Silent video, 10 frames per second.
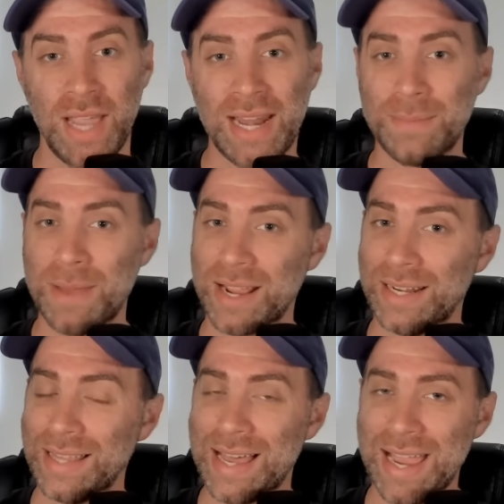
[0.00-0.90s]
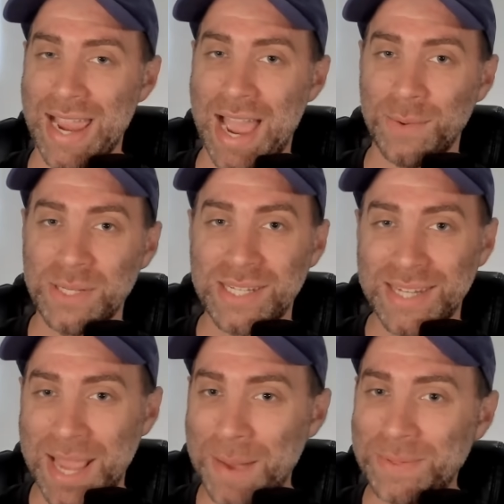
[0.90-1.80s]
And I'm not going to lie, I was
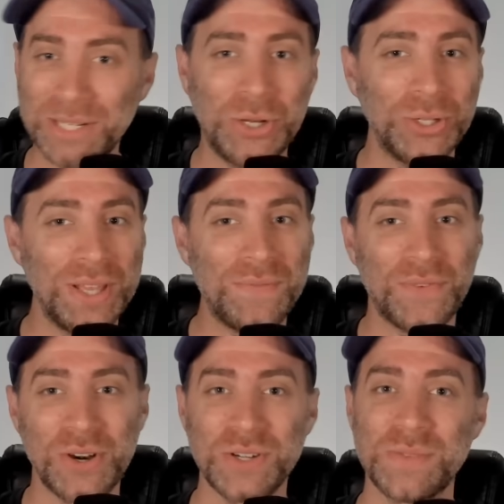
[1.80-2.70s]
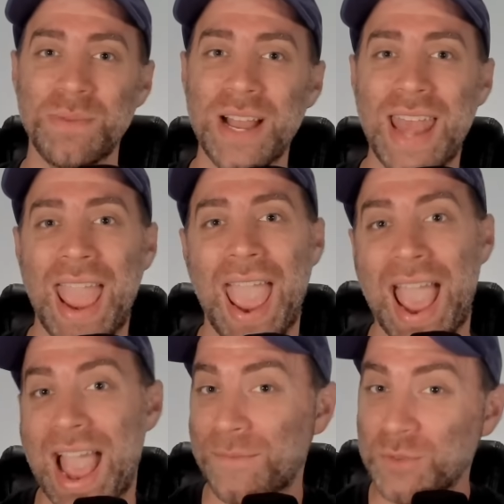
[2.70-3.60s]
skeptical at first, but
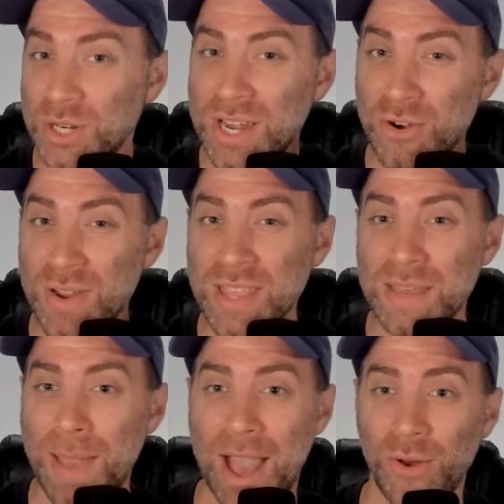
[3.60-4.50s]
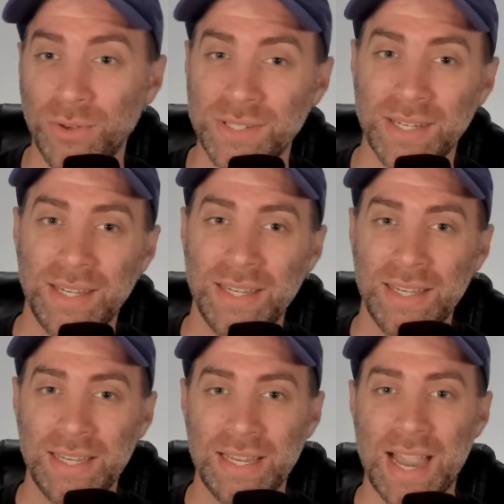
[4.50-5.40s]
after hearing them out,
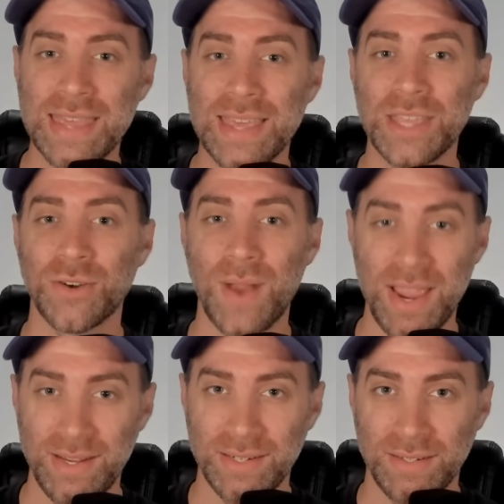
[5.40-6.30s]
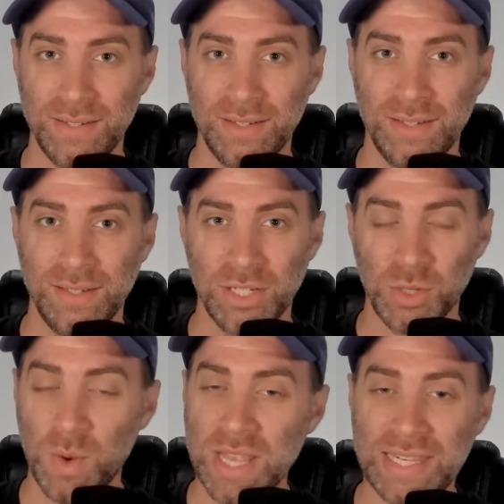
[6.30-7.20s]
I think they're right.
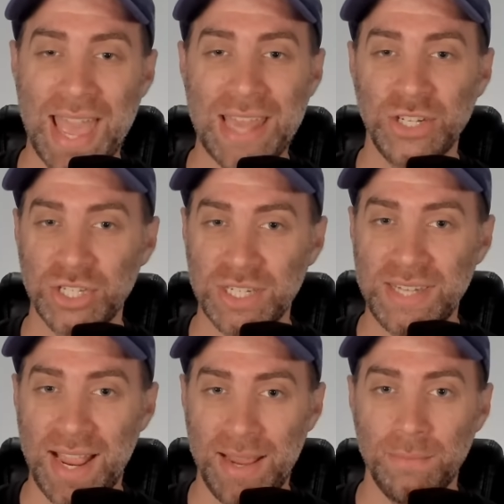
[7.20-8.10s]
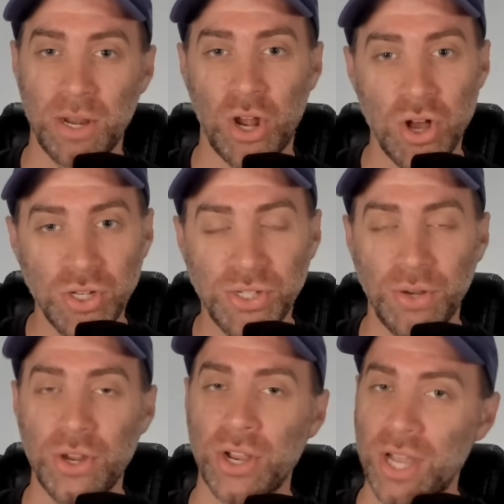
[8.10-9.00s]
So we'll get to that in just a second. But
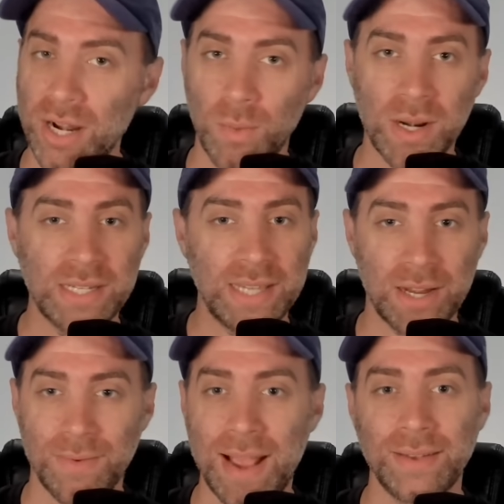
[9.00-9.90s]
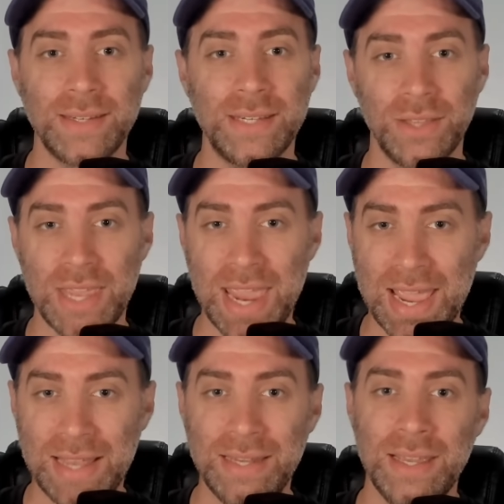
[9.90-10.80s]
also, you're going to want to stick around until the
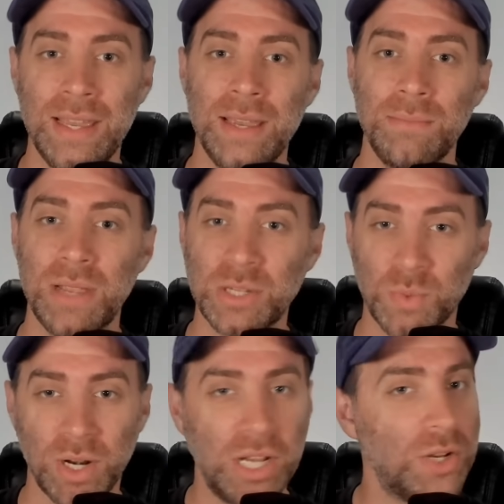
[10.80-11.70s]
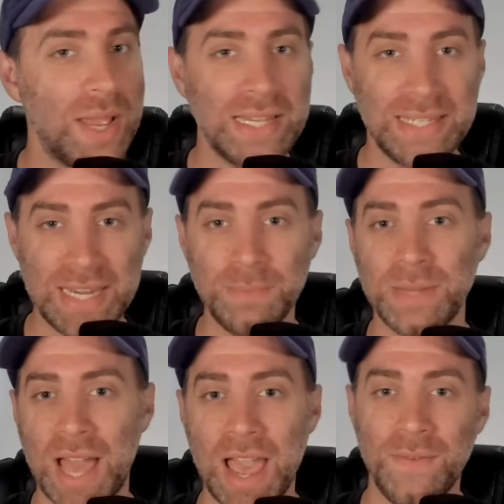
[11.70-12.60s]
end because we're going to do a deep
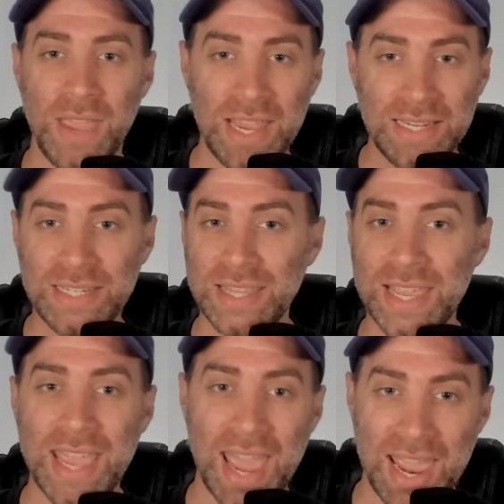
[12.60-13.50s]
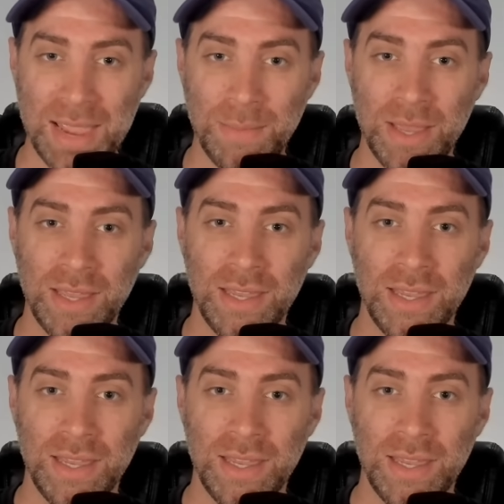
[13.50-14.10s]
dive into the game,